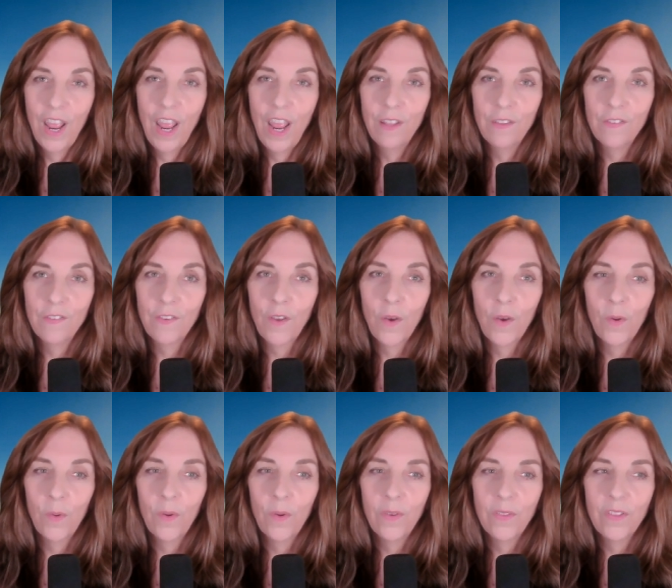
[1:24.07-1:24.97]
And
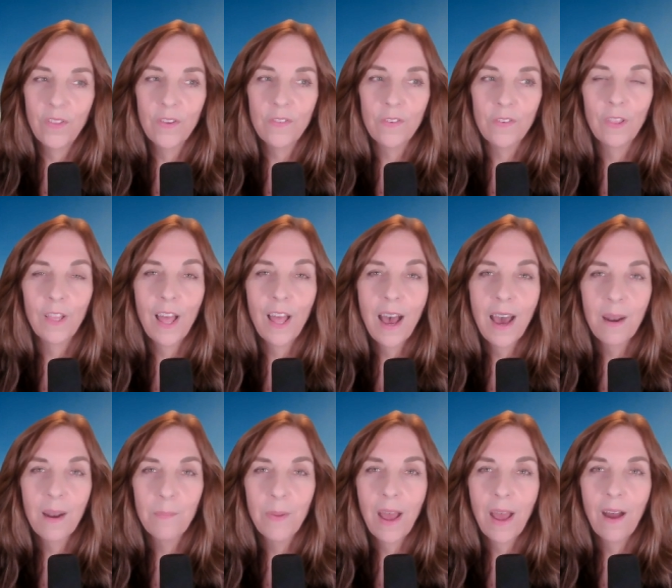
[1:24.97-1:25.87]
so there's a
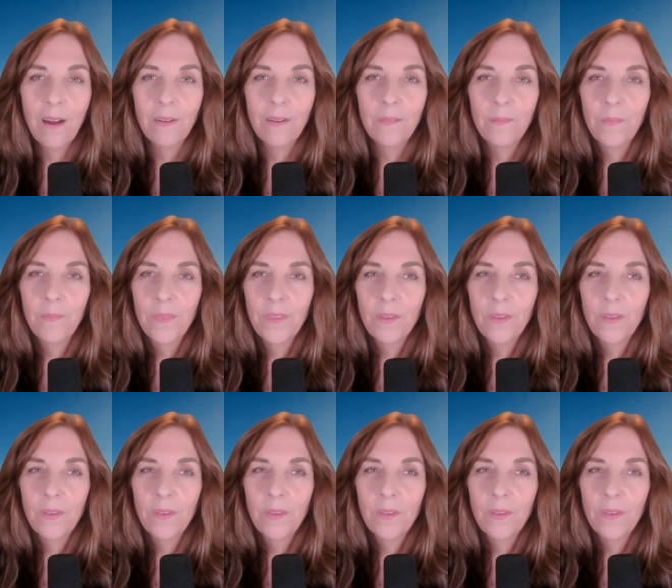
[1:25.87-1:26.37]
lot about